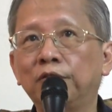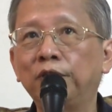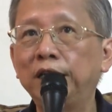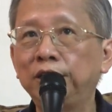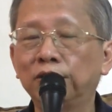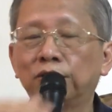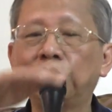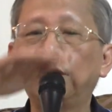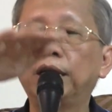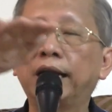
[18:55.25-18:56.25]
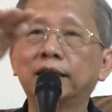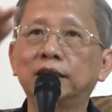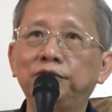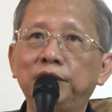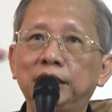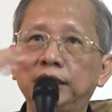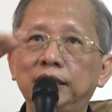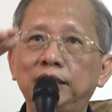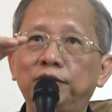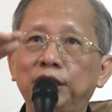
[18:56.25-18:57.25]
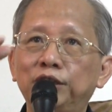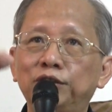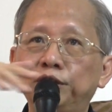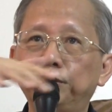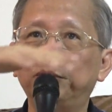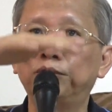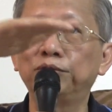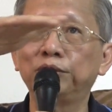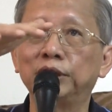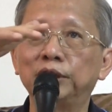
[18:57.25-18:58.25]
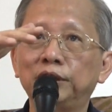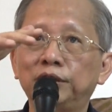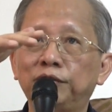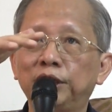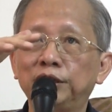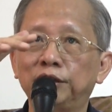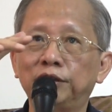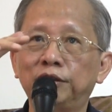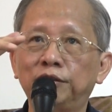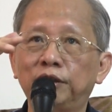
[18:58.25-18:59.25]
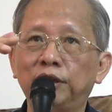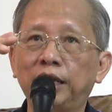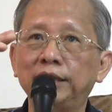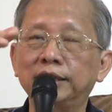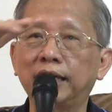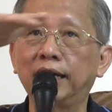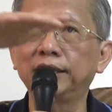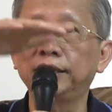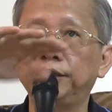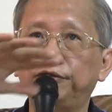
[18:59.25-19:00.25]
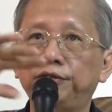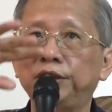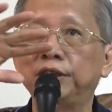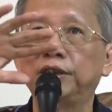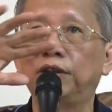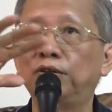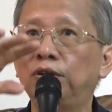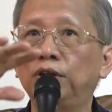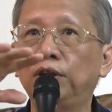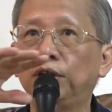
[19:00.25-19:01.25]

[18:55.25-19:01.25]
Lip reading: When your thought activity, when your emotion, when your anxiety, fear, or